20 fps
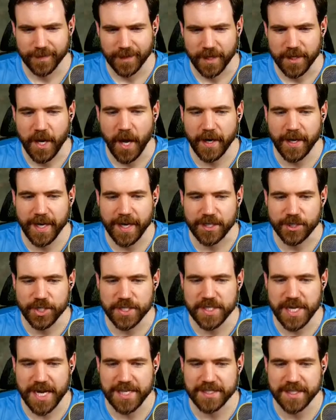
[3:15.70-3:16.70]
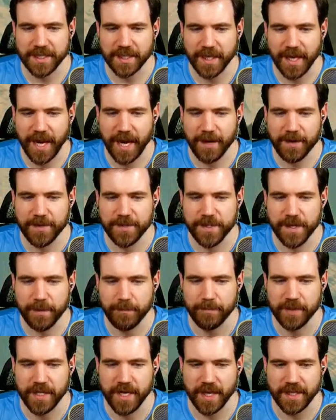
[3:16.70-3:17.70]
Not a hint, just asking. How's
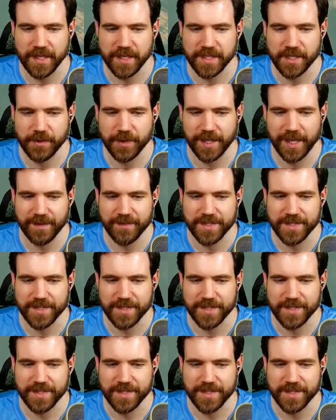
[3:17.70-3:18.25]
Benunny doing? Haven't